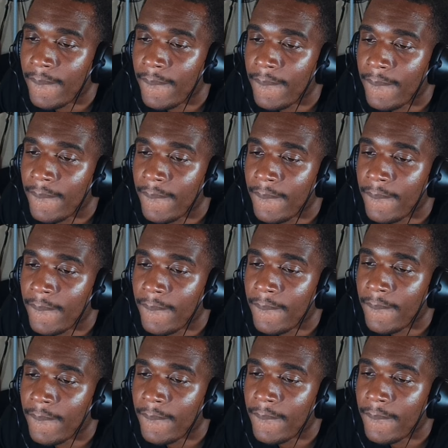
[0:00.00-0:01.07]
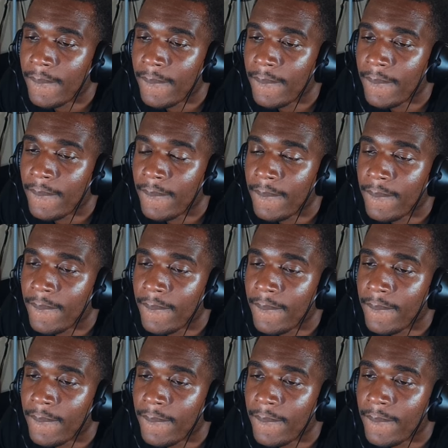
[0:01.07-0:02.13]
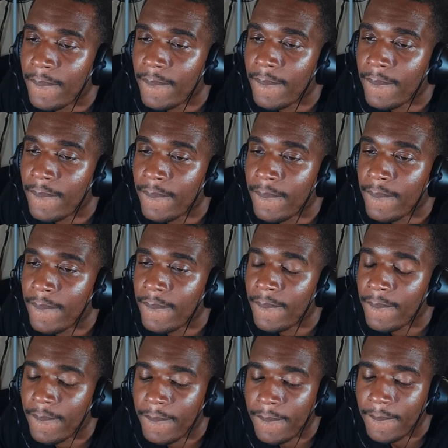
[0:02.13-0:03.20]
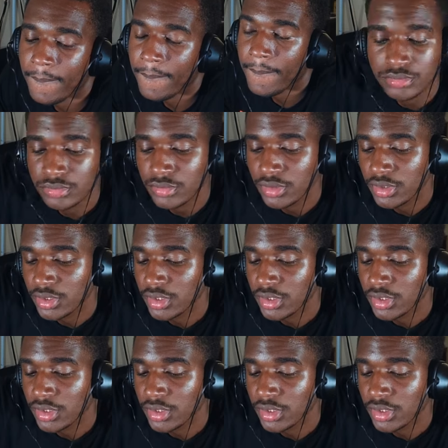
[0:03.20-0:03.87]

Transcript: Nothing is said.